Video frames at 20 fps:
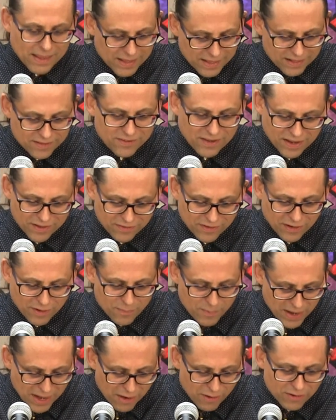It sounds like a
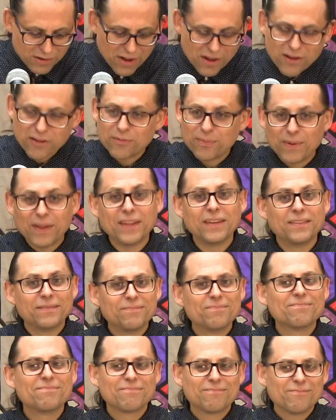paradox, but
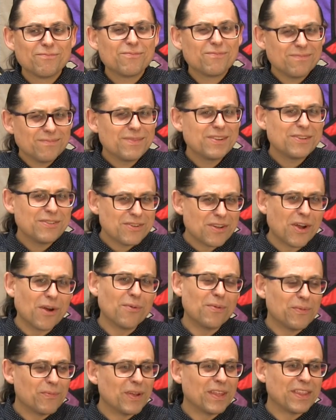you know,
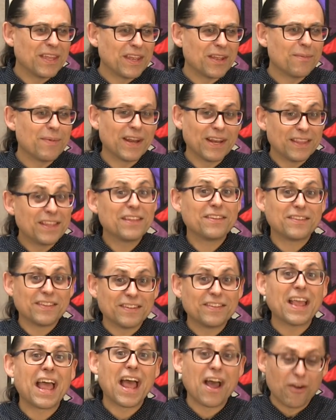when we think about it, this
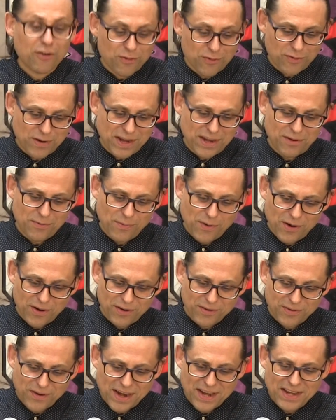is how greed
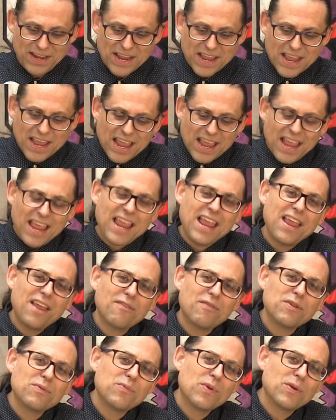works, right?
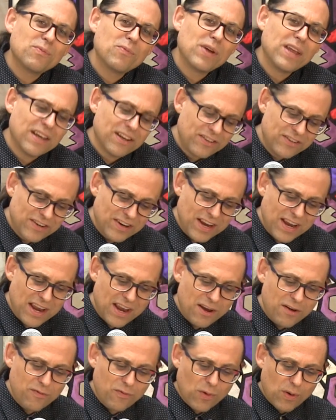Even when we
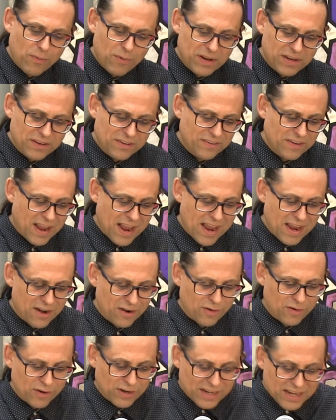achieve what we
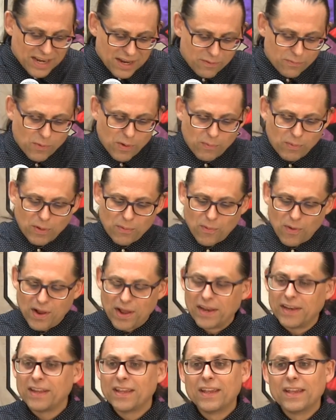desire or get what we
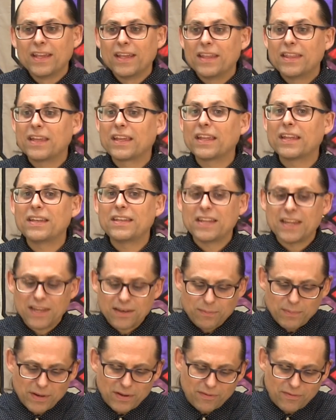want, the
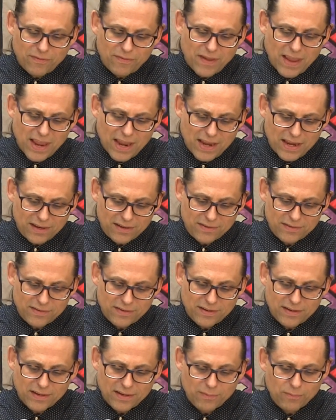contentment fades
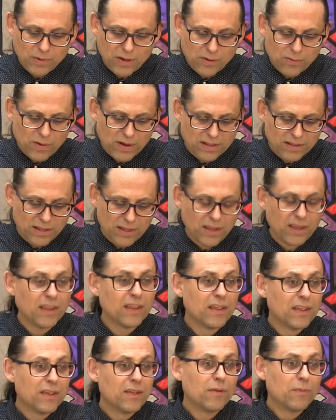and we quickly
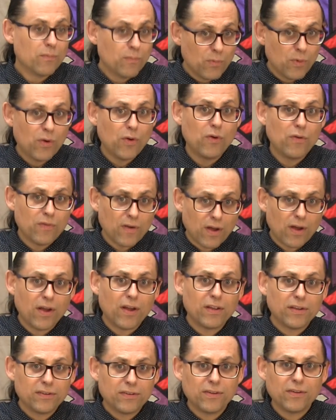move
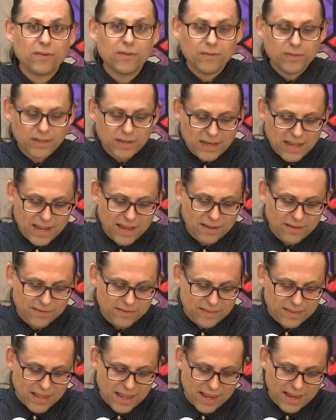on to the
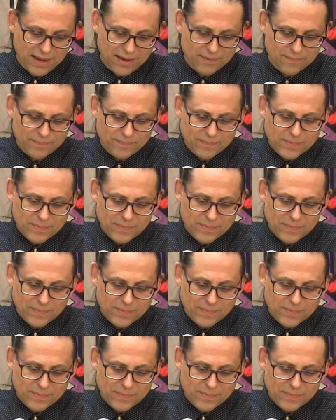next thing.